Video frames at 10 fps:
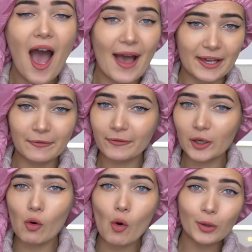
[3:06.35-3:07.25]
I can
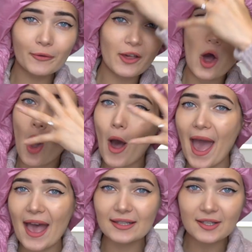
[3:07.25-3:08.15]
feel all of the hot
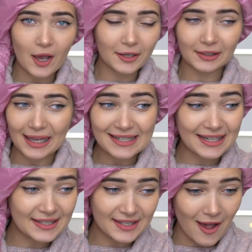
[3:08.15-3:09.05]
air
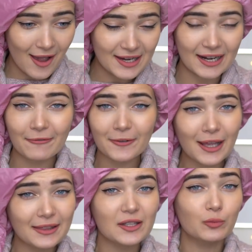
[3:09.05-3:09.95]
circulating inside, and I feel
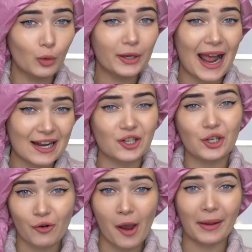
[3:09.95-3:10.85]
like this would
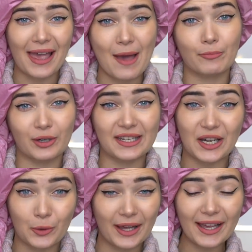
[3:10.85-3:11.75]
actually dry my hair pretty quick.